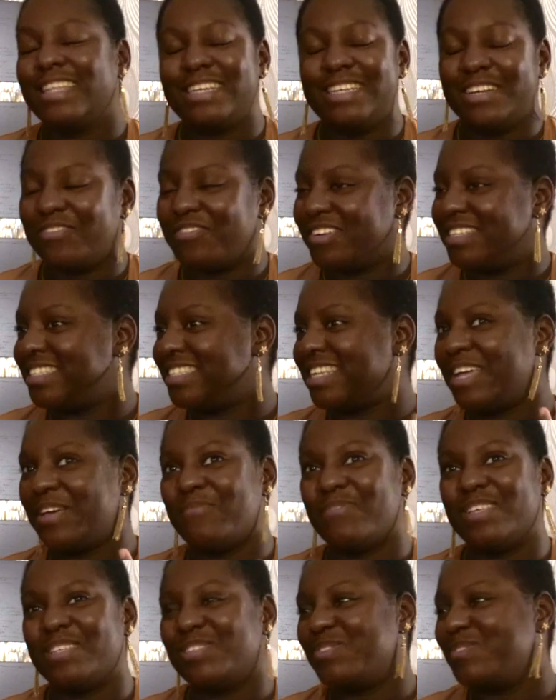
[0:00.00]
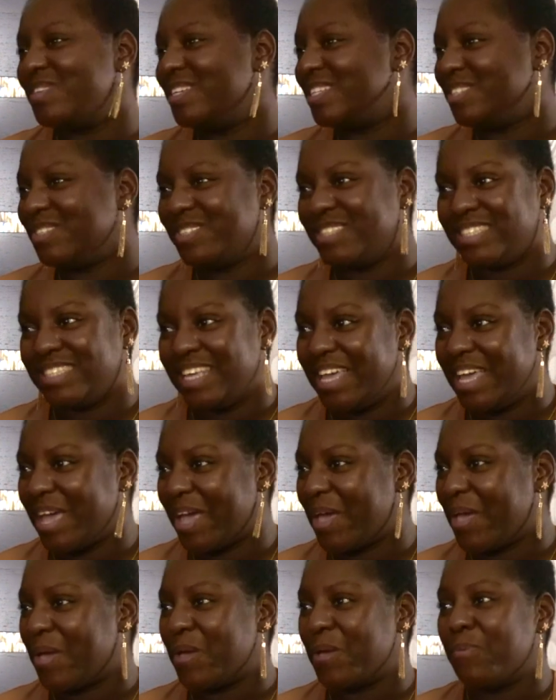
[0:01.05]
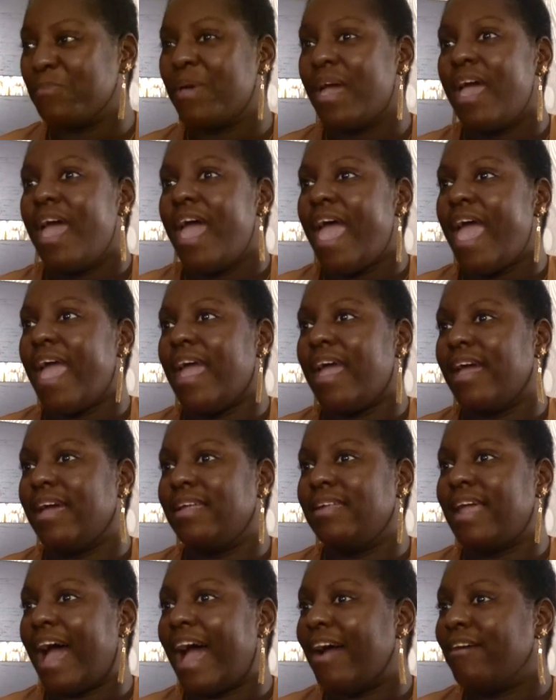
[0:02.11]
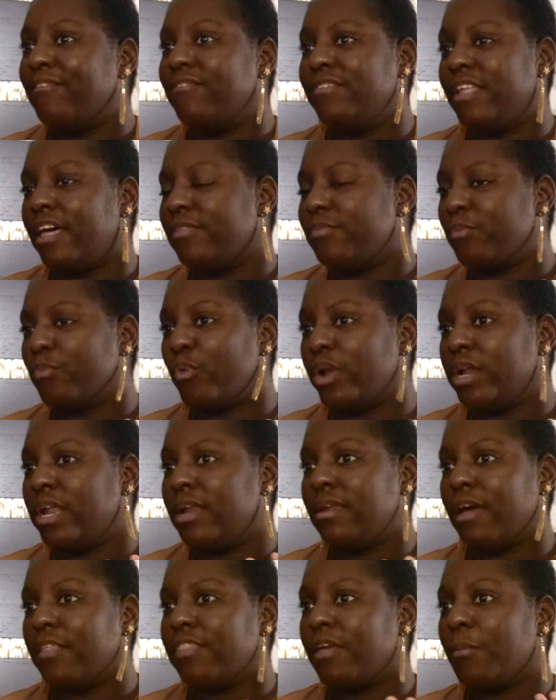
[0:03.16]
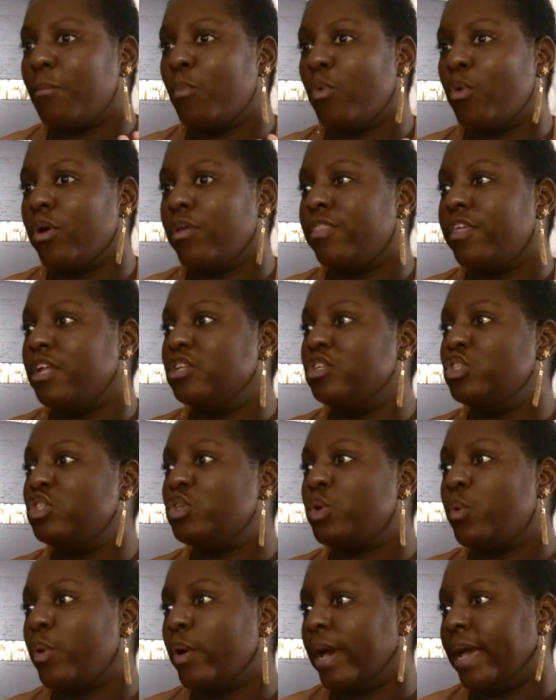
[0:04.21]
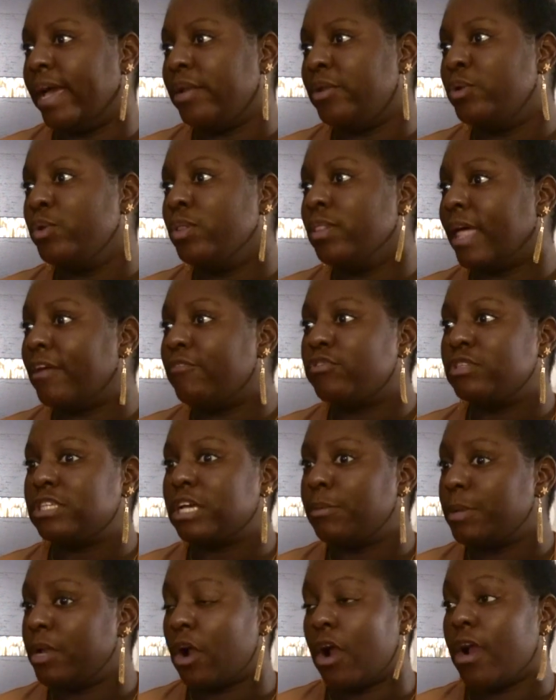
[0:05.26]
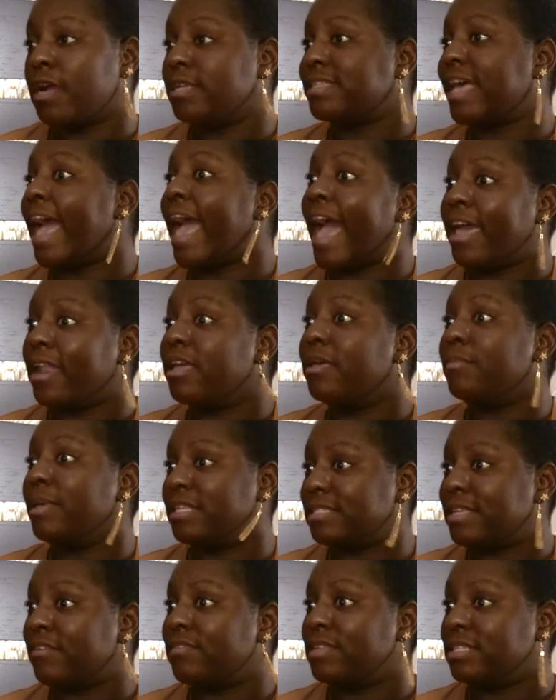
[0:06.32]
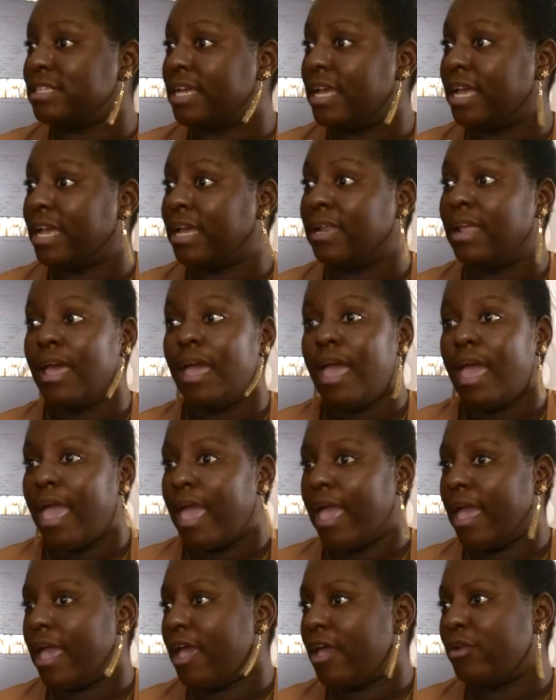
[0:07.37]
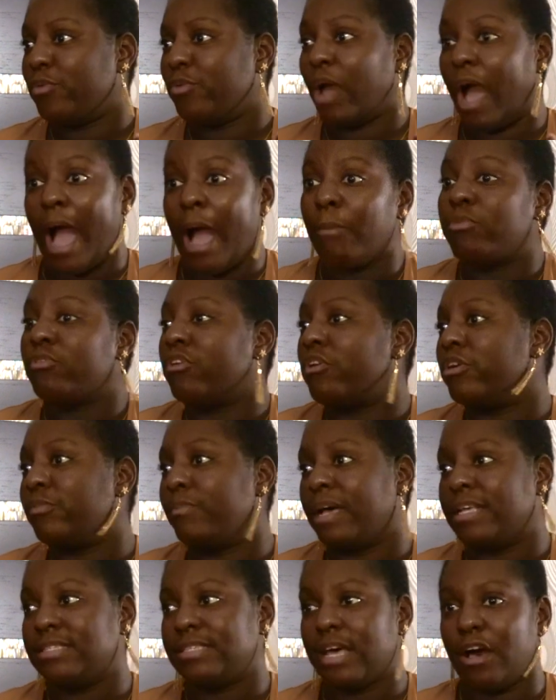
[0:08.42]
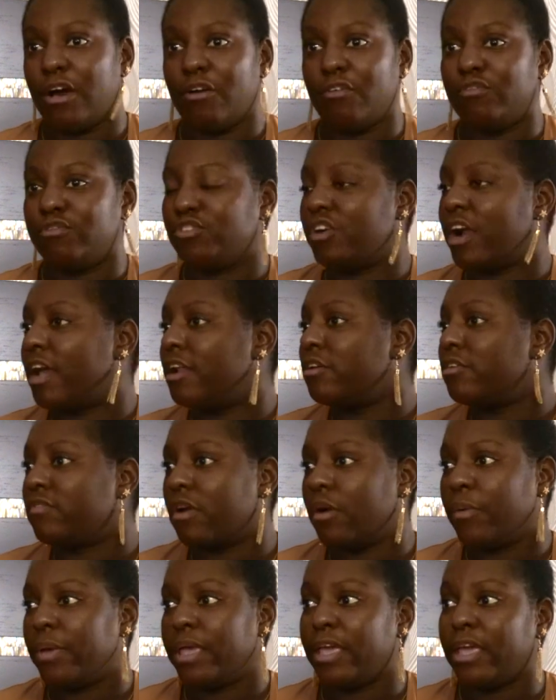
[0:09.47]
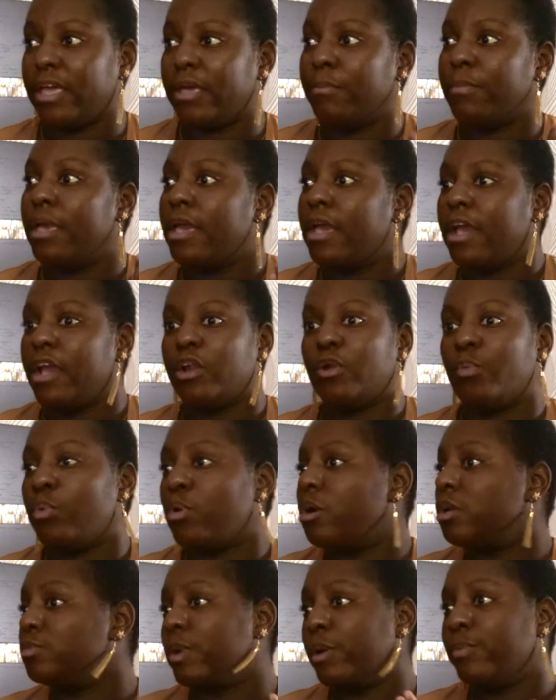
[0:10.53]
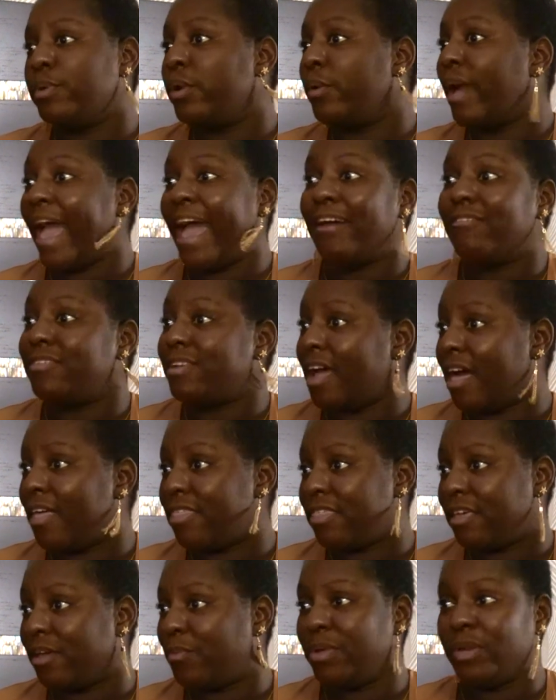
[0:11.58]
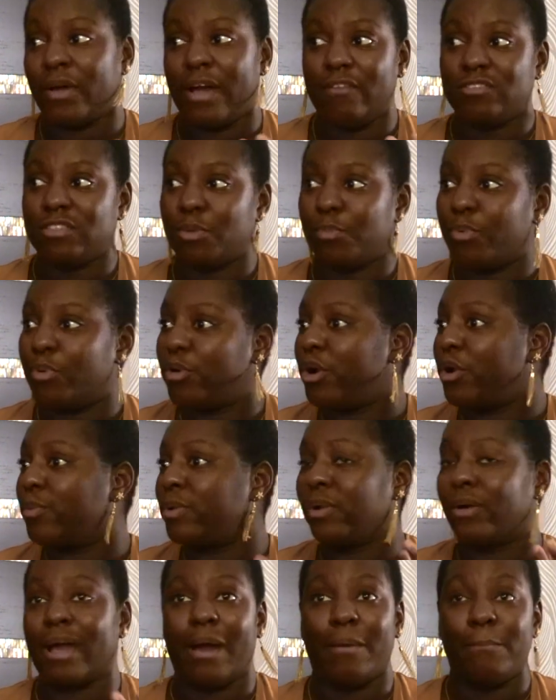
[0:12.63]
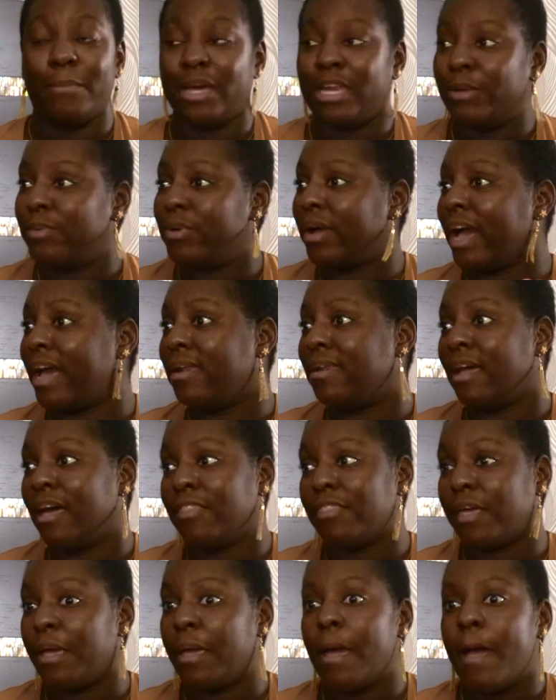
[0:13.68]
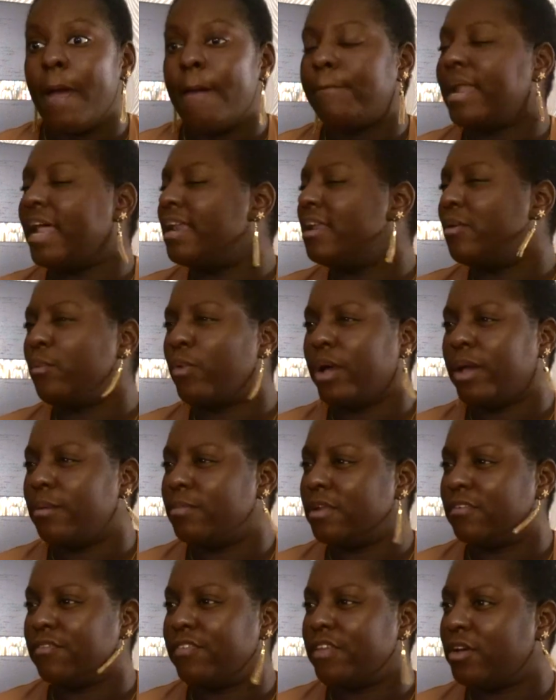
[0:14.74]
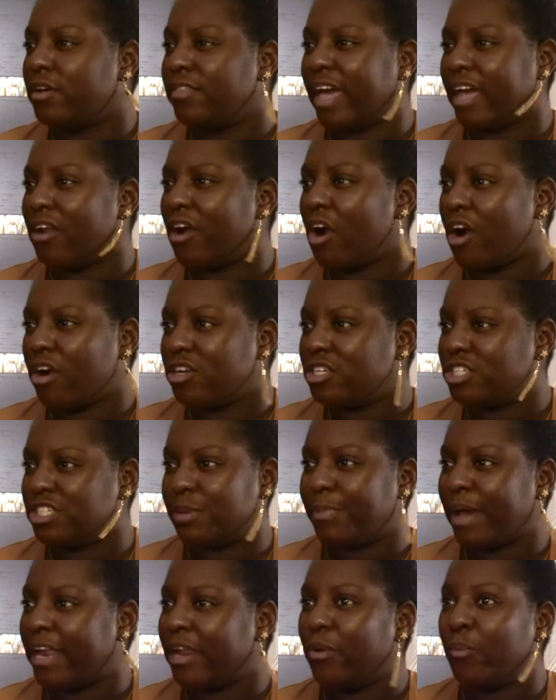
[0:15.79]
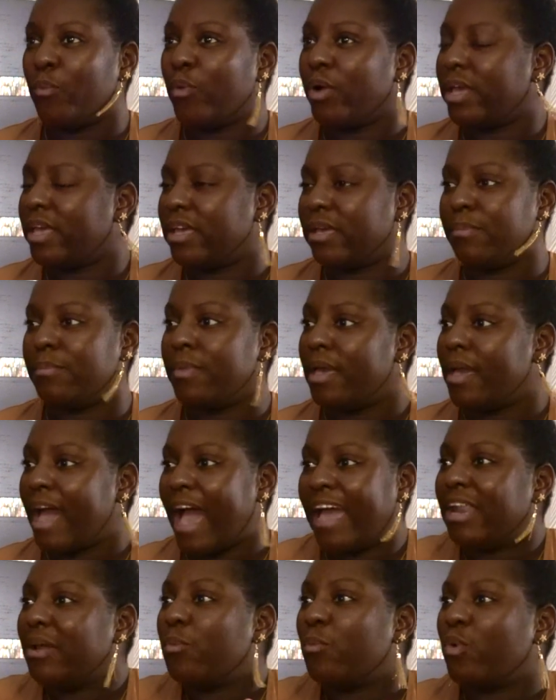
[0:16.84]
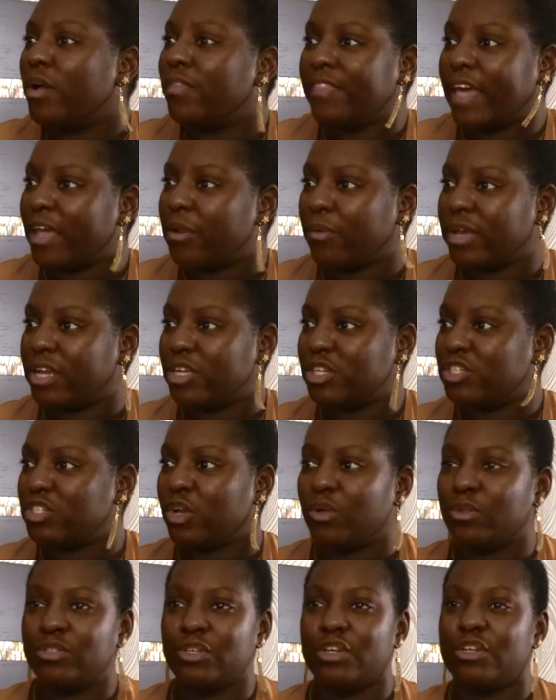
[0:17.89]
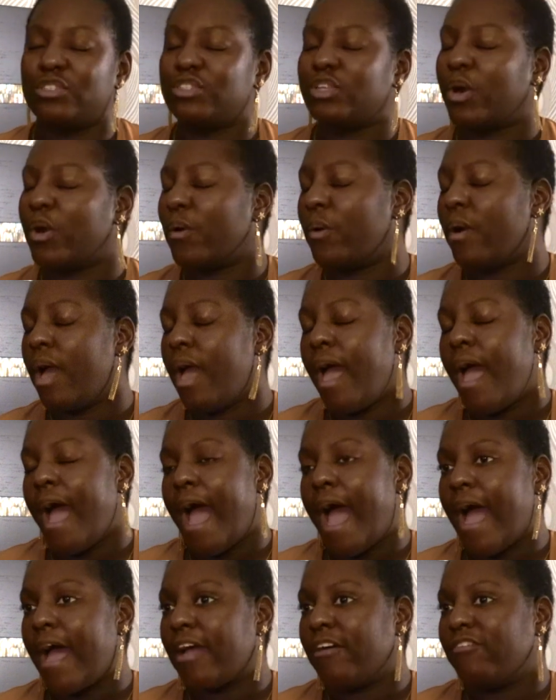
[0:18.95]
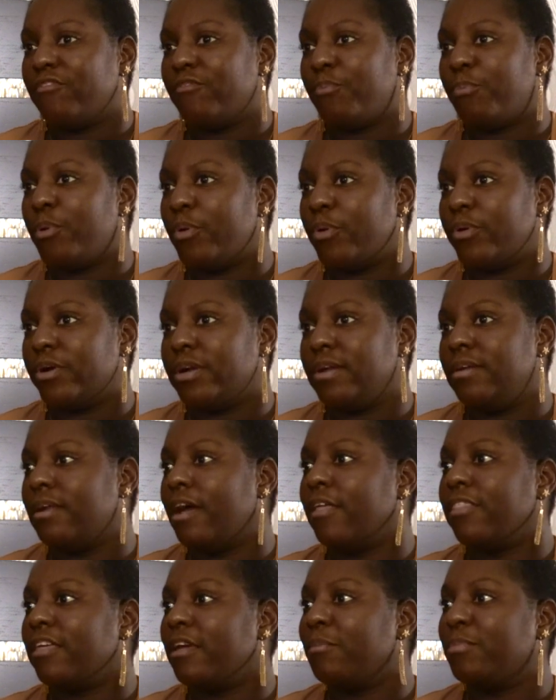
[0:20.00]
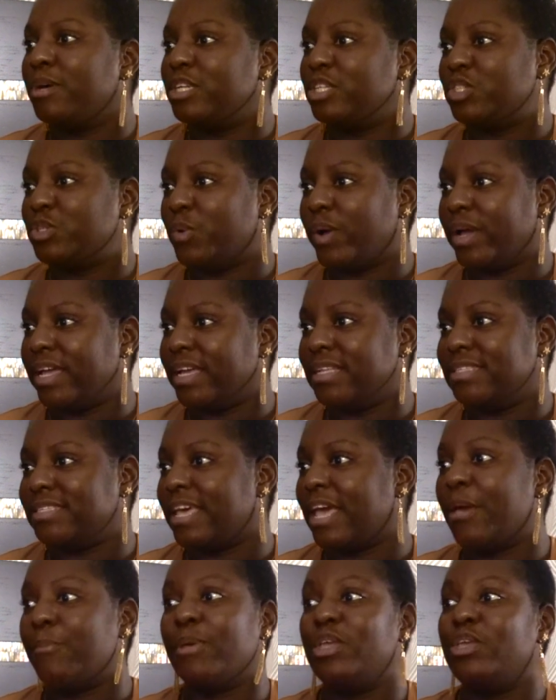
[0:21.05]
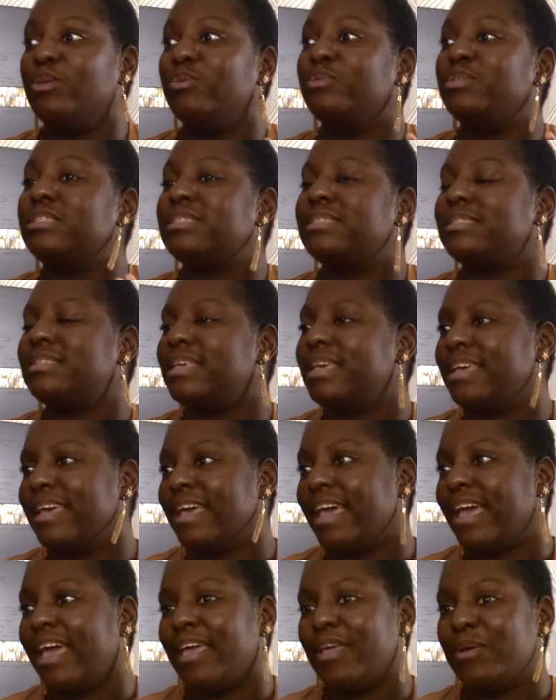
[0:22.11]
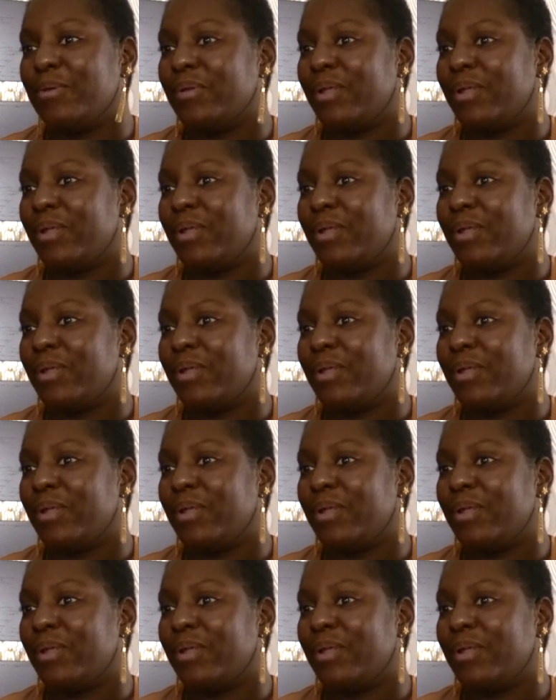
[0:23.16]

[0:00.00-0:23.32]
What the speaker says: the difference in him as soon as you see him. And I've wanted nothing more than joy. I knew life was going to be hard because I had him at 17. And I'm growing myself, trying to grow him in a world where we don't have nothing. We don't have support. We don't got money. We got nothing. But I didn't want him to feel that hardship. I didn't want that on his shoulders. So I've poured nothing but joy into him. And you see it,